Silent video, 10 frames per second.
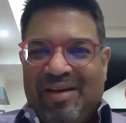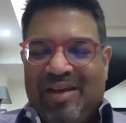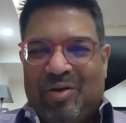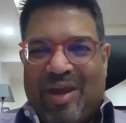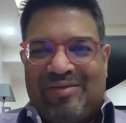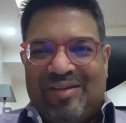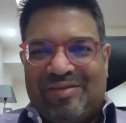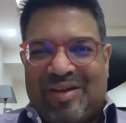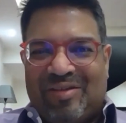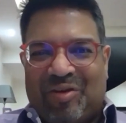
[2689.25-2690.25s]

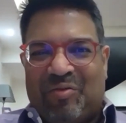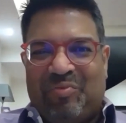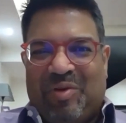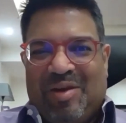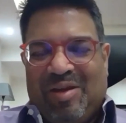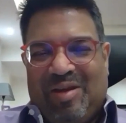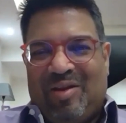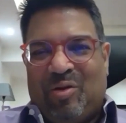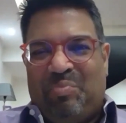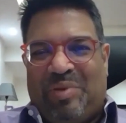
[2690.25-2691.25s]
Existing sort of,
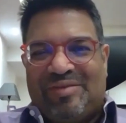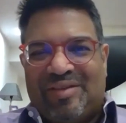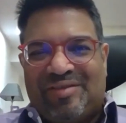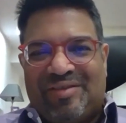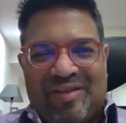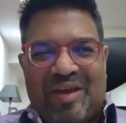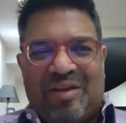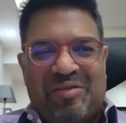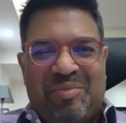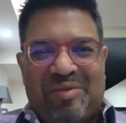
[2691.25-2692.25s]
businesses,
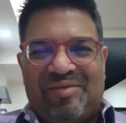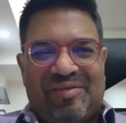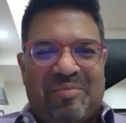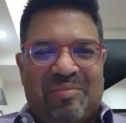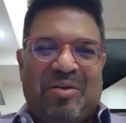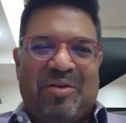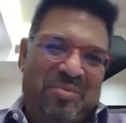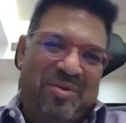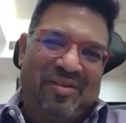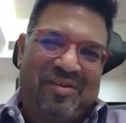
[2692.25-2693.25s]
legacy businesses matter.
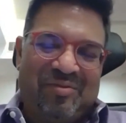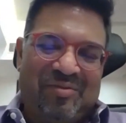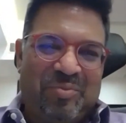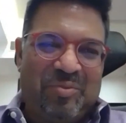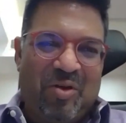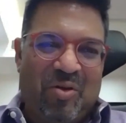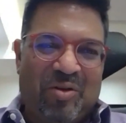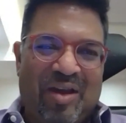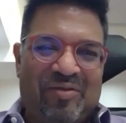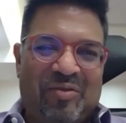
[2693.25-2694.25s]
Obviously, there's all
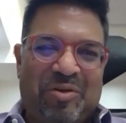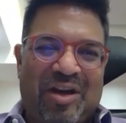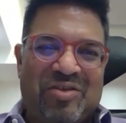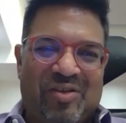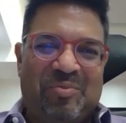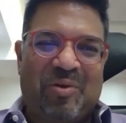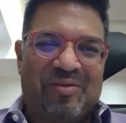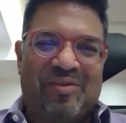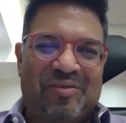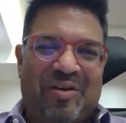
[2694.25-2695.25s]
kinds of protectionist
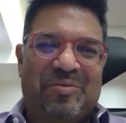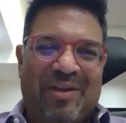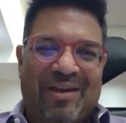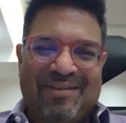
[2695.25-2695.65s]
policies around that.